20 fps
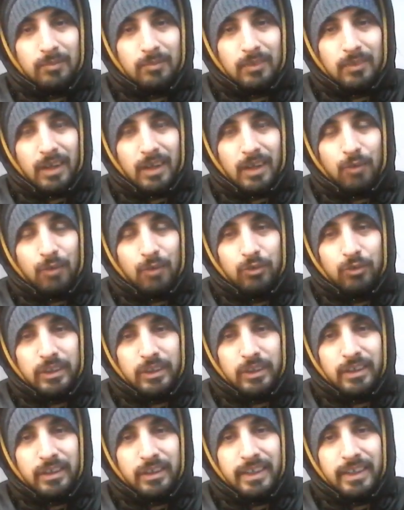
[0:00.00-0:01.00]
a
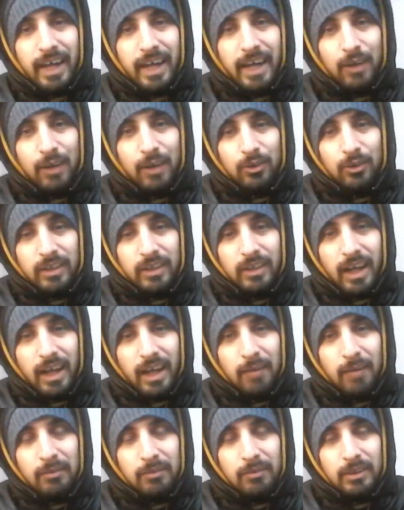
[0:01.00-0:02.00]
weird narrow
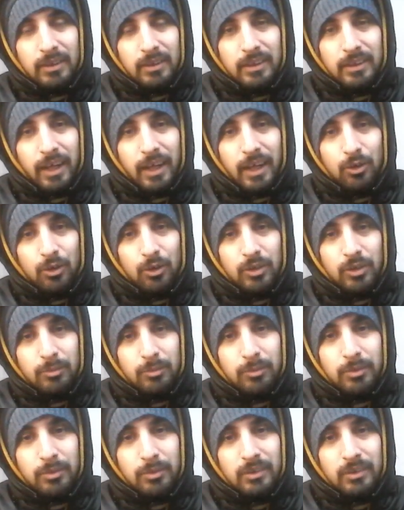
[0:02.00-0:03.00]
grip
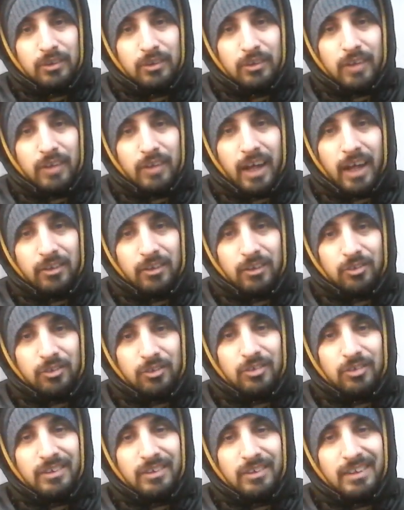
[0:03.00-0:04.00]

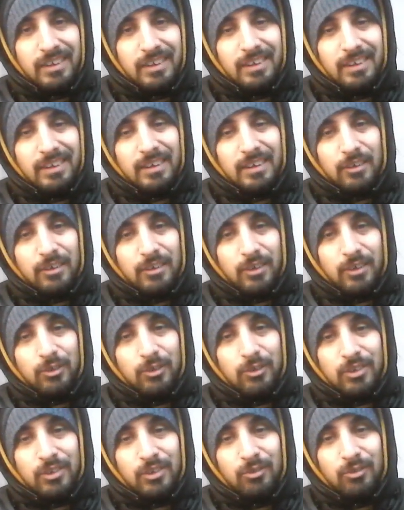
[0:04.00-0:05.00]
snatch because I
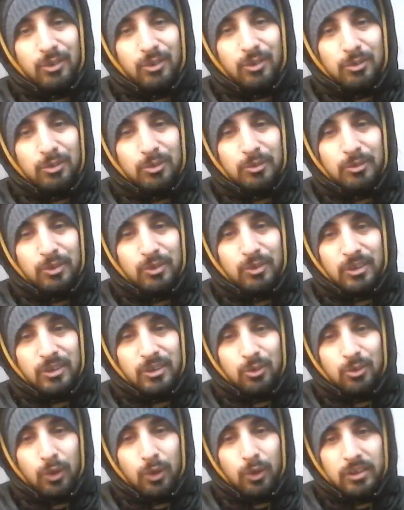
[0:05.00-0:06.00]
was confused between
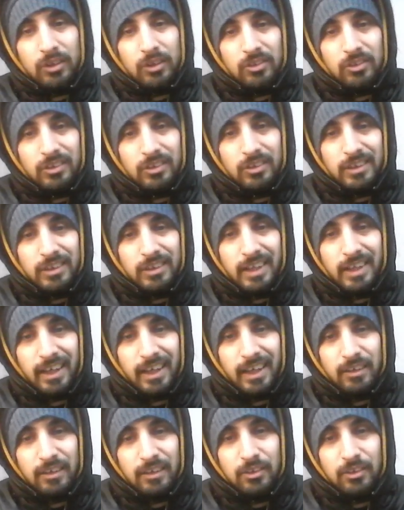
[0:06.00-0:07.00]
squat jerk
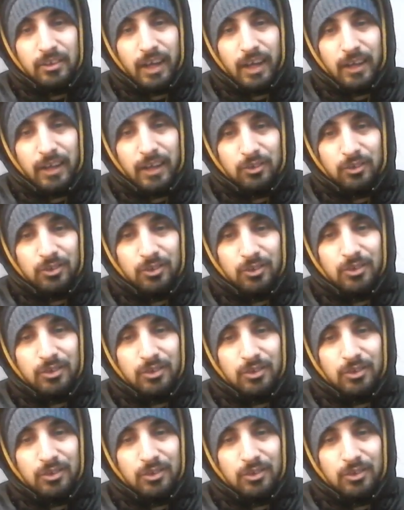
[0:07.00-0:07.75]
and snatch.